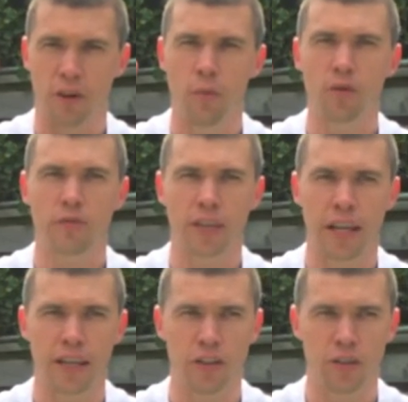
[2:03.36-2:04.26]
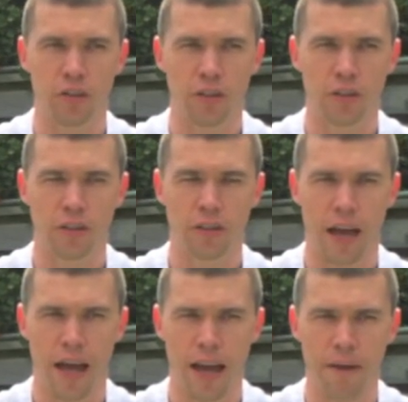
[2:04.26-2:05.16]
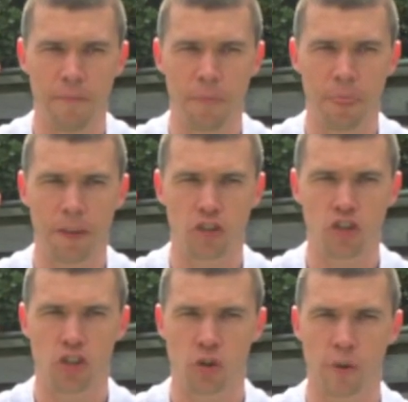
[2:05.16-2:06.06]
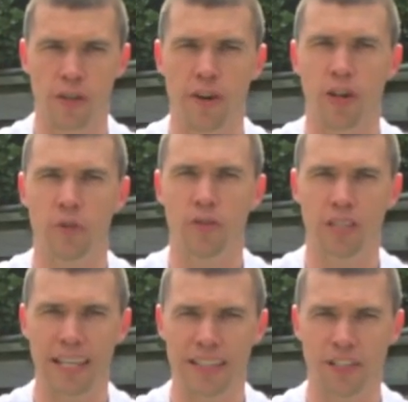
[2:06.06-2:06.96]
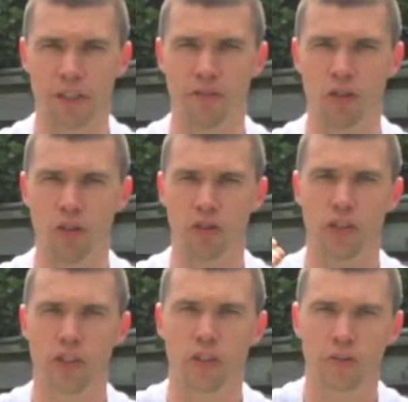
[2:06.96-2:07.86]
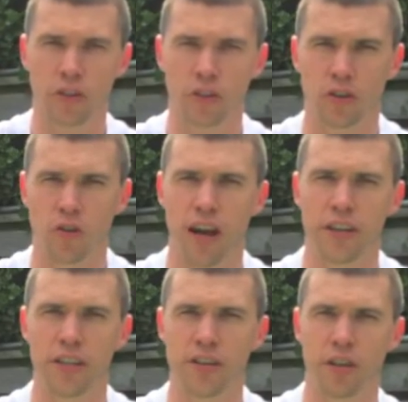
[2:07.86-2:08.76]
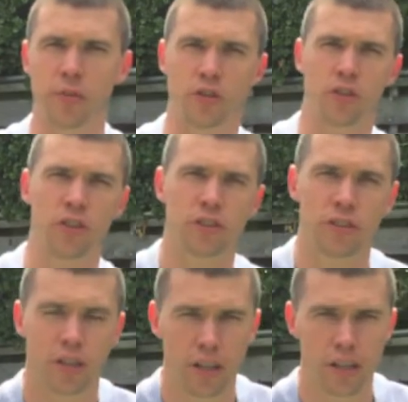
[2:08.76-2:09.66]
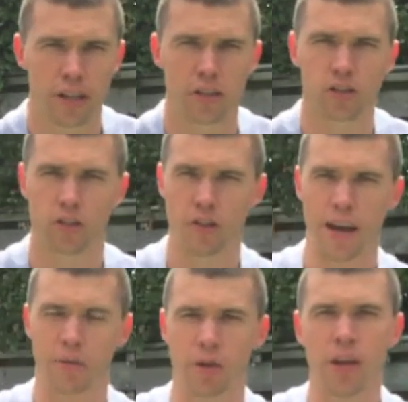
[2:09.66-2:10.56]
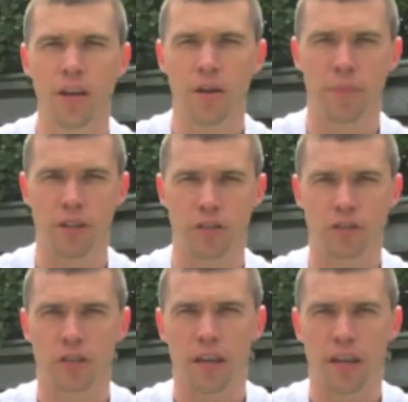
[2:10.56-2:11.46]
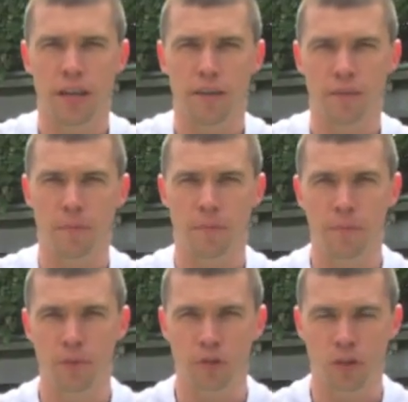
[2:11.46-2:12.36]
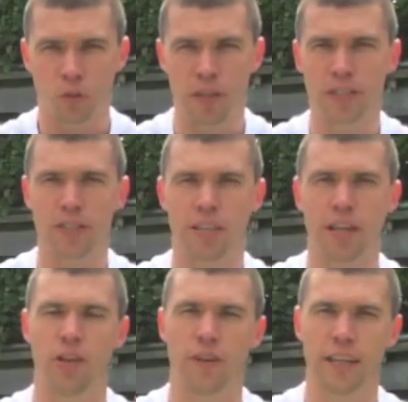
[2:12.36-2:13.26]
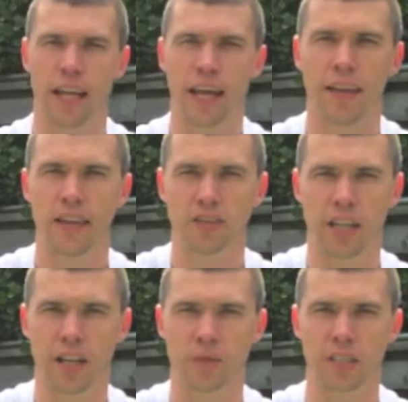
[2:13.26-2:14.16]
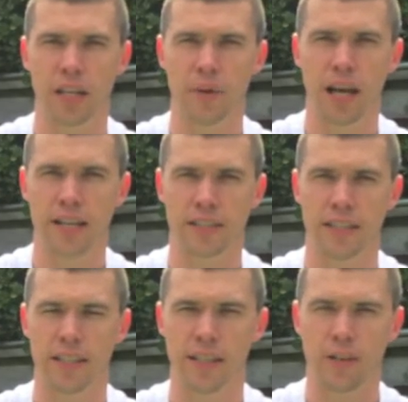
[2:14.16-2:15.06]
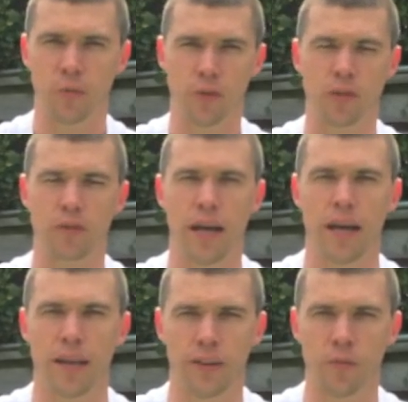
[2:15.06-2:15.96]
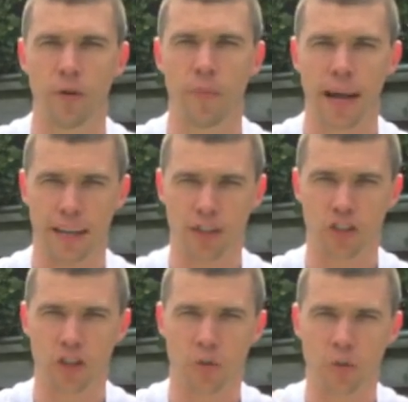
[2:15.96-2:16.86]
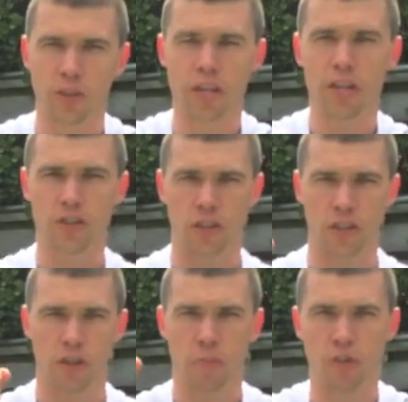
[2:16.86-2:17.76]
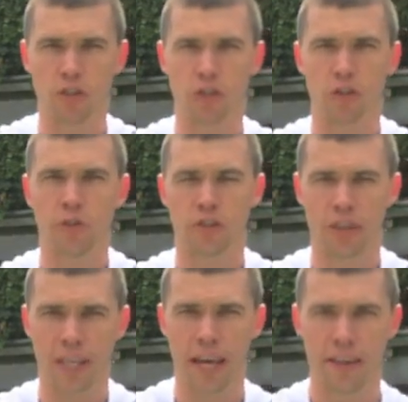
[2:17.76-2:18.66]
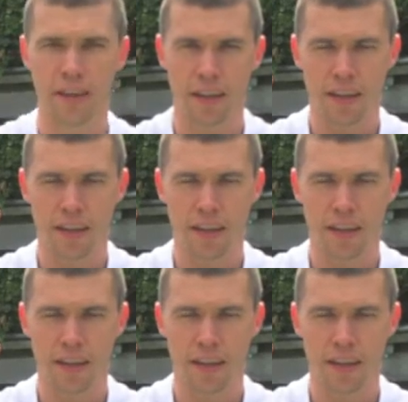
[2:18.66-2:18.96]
almost feel like you're screwing your elbows into the floor. You're not grinding your elbows across the ground, but you're just squeezing yourself in, and that's going to help stabilise the upper back and the shoulders. So you're going to pull the shoulders together